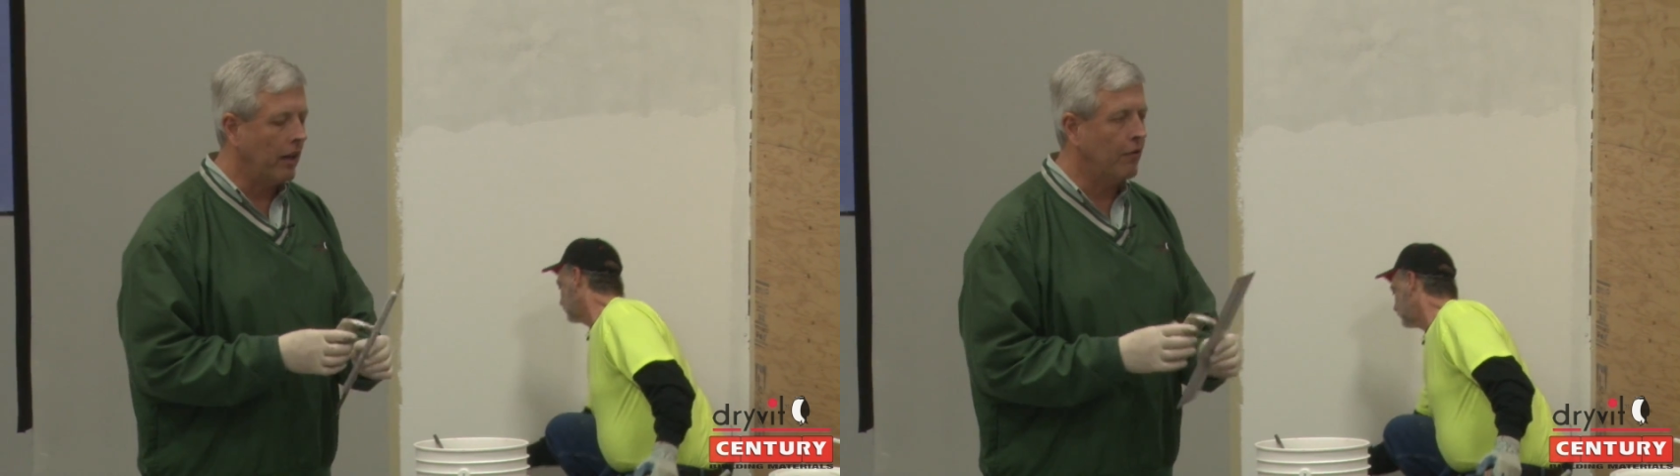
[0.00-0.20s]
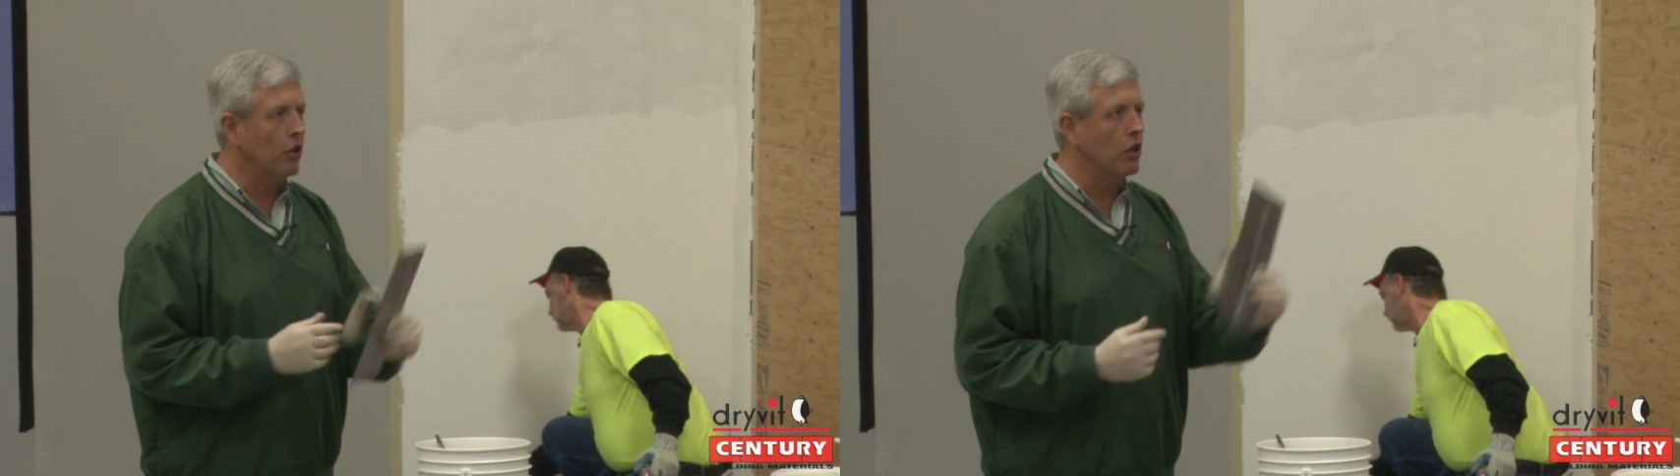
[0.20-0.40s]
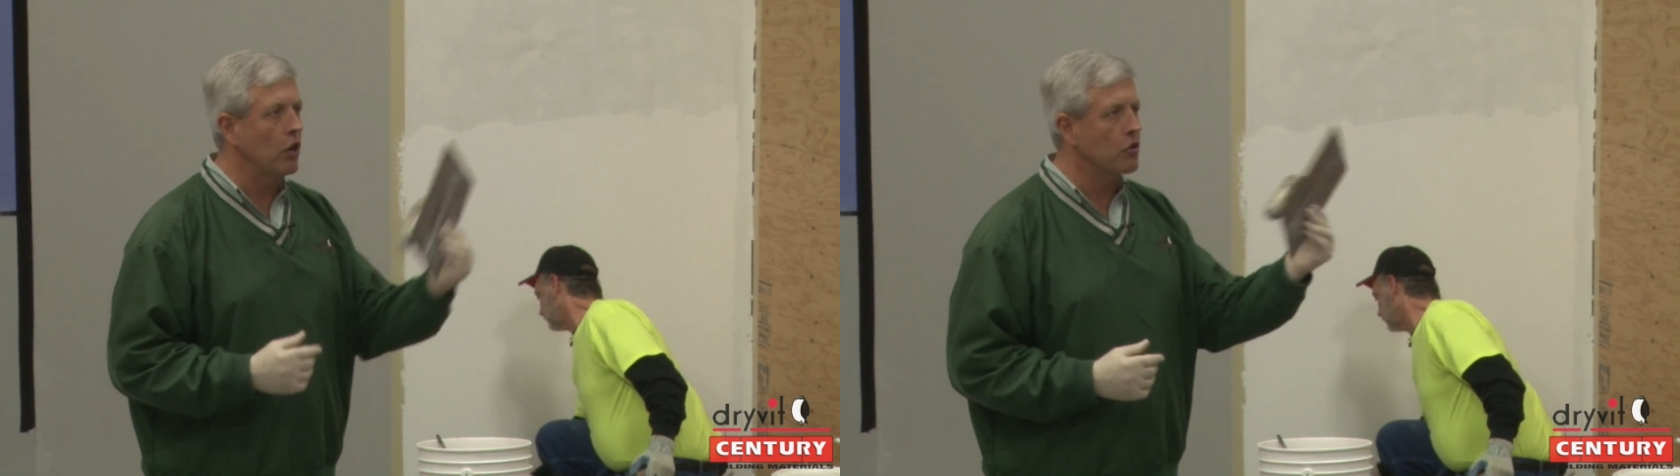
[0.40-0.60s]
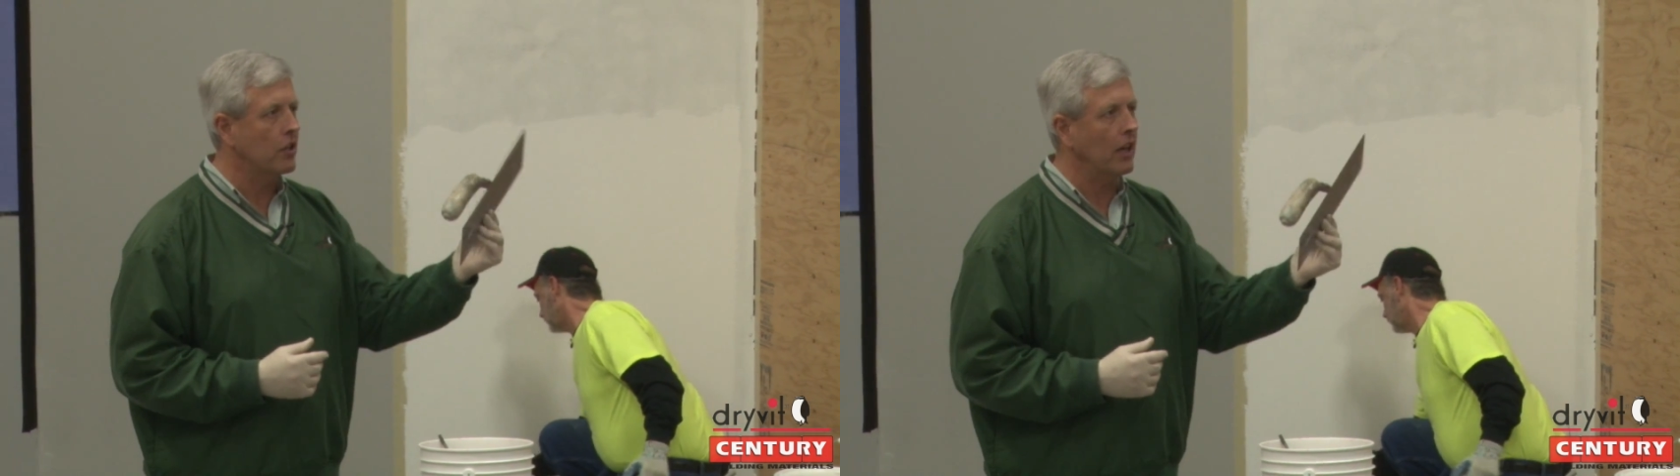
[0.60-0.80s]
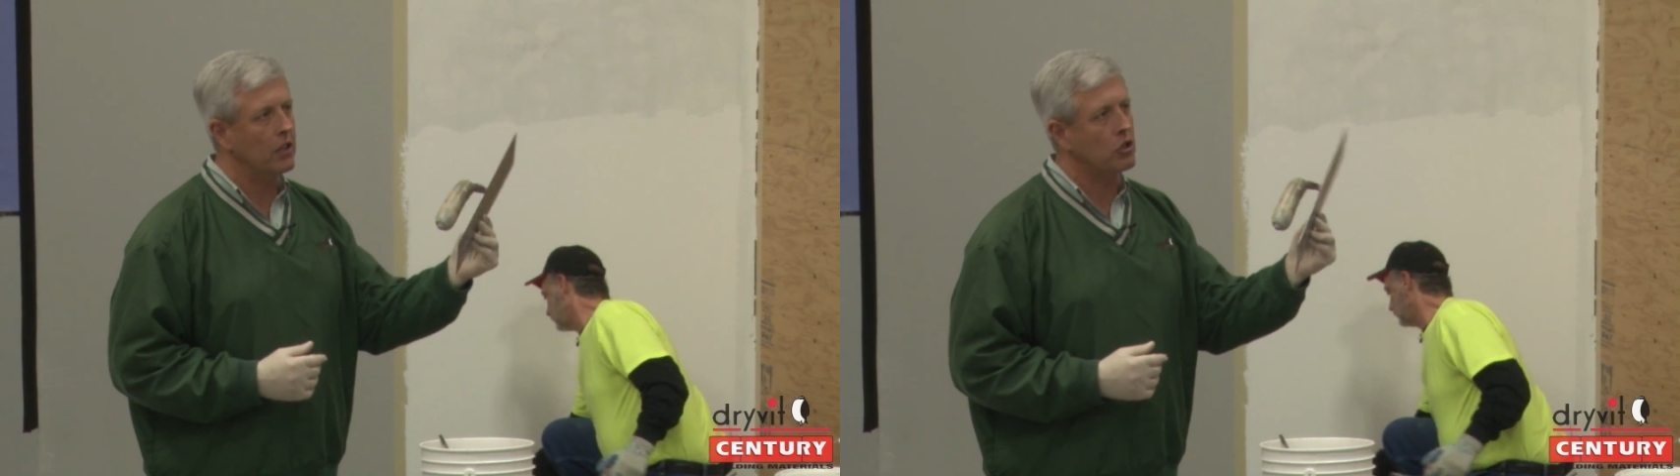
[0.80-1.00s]
if you use
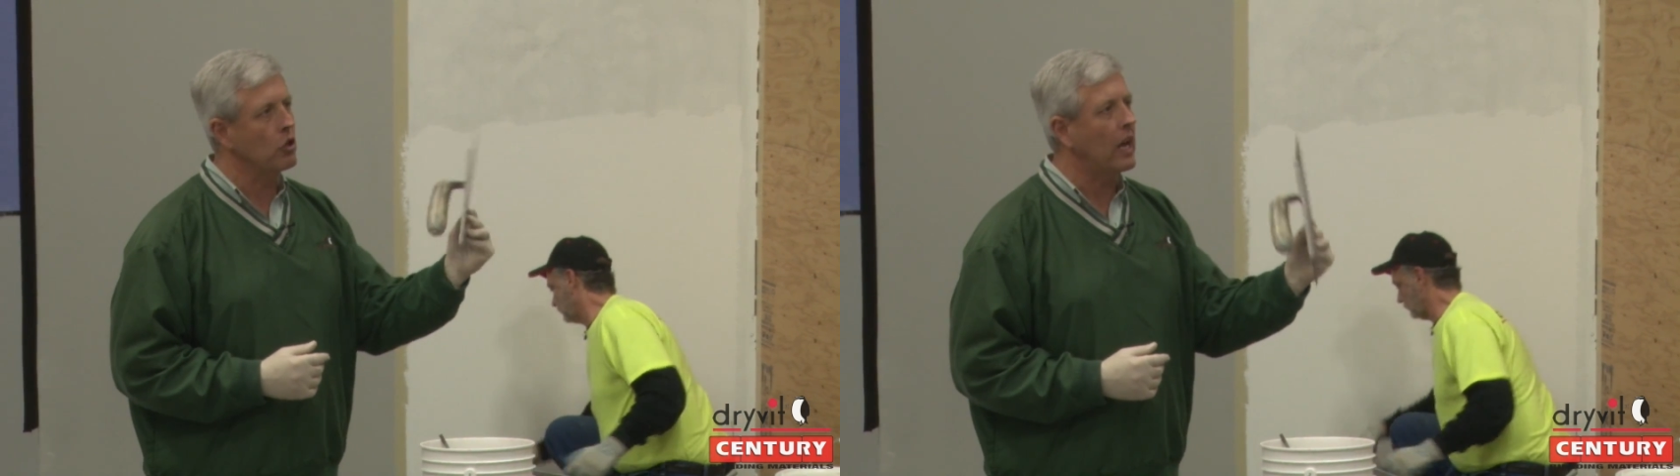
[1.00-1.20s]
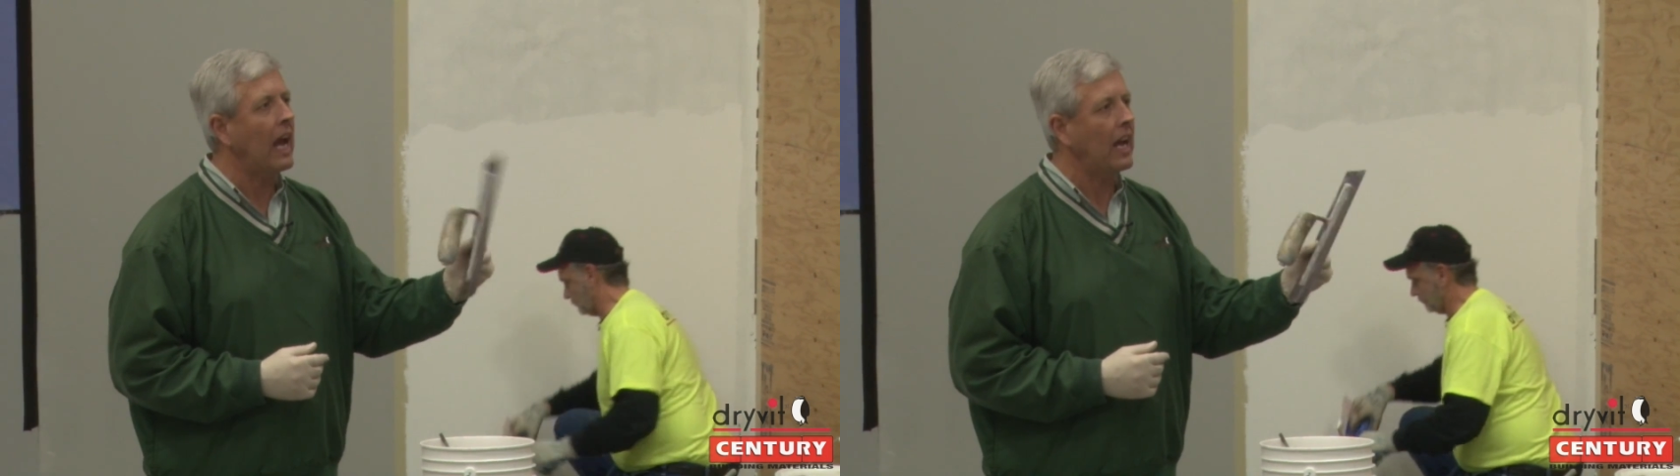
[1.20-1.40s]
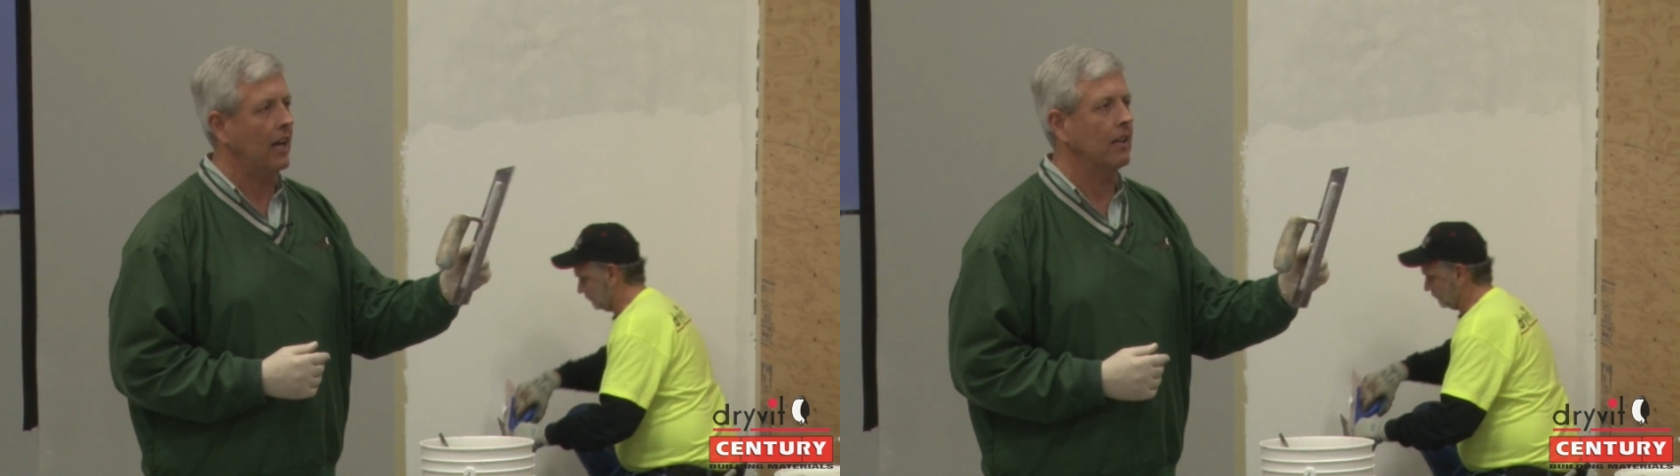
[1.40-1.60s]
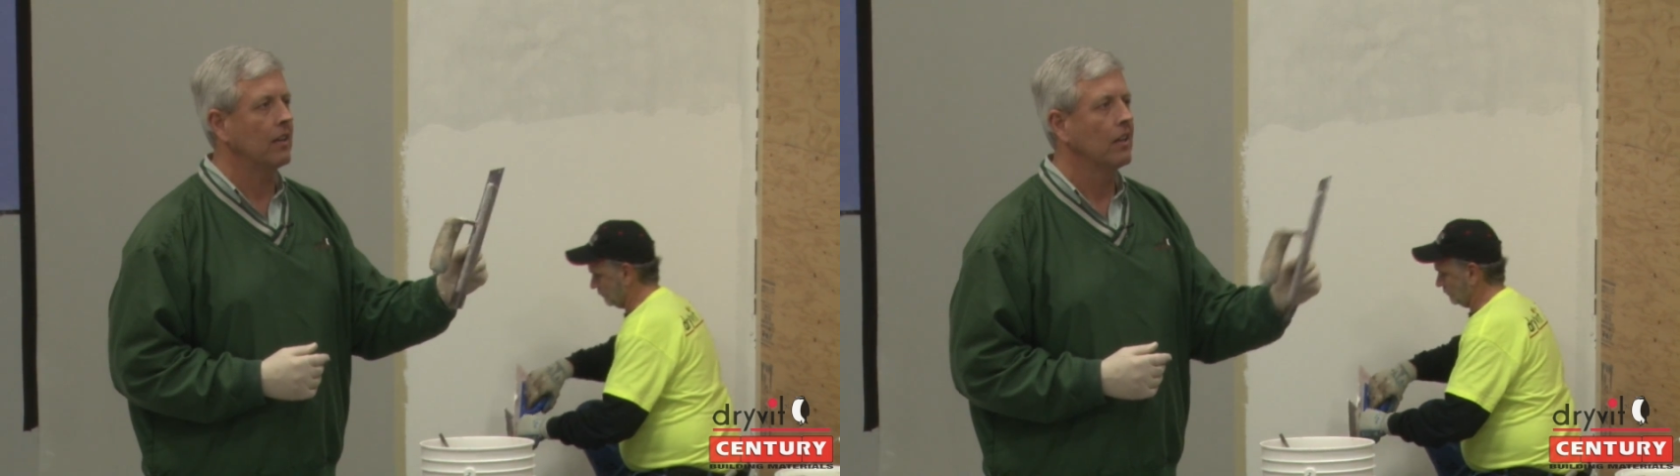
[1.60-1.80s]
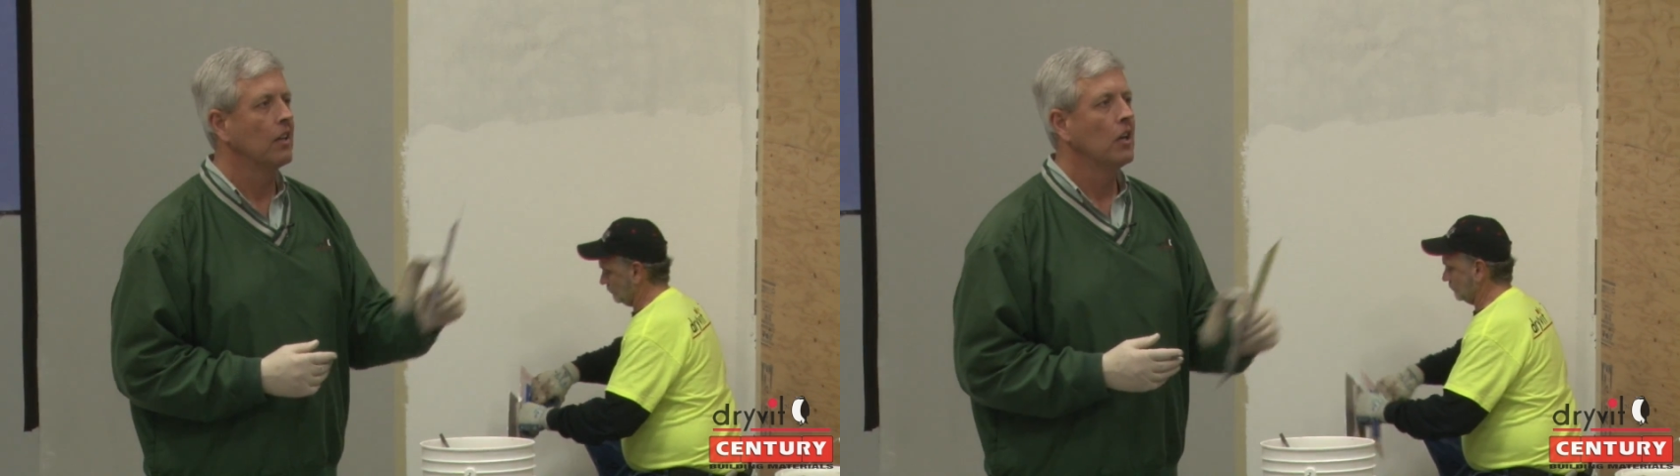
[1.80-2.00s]
this, you can,